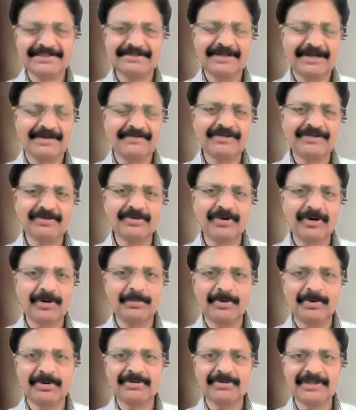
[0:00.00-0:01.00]
You have to know
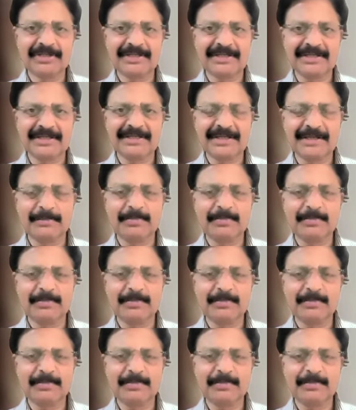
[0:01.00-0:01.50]
about the